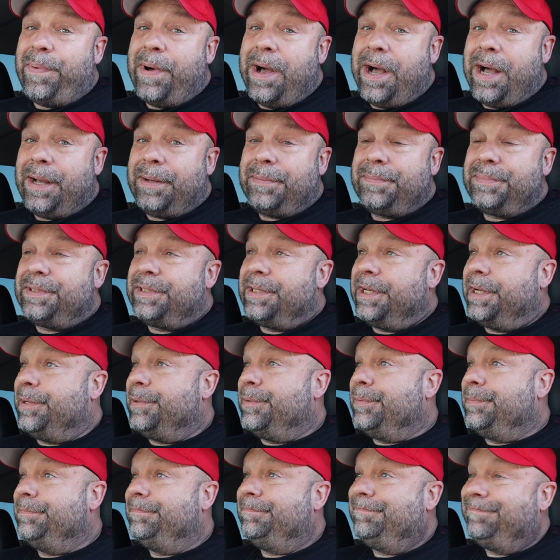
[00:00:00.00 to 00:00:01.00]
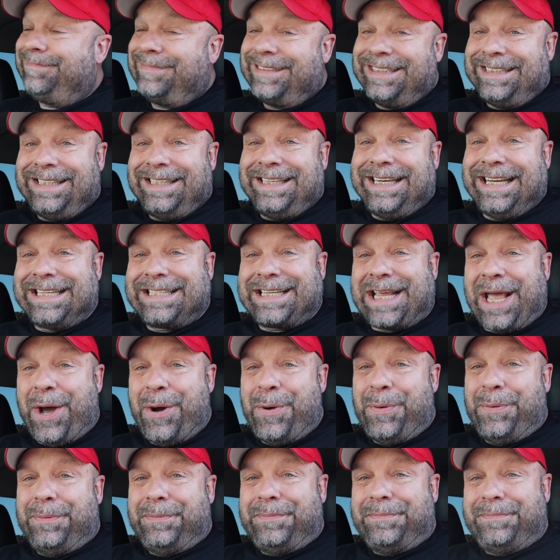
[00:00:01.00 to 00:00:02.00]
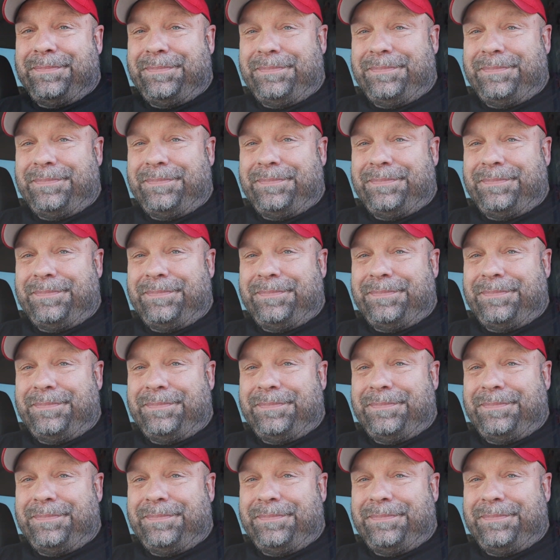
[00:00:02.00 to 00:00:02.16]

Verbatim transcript: Pops. So let's go.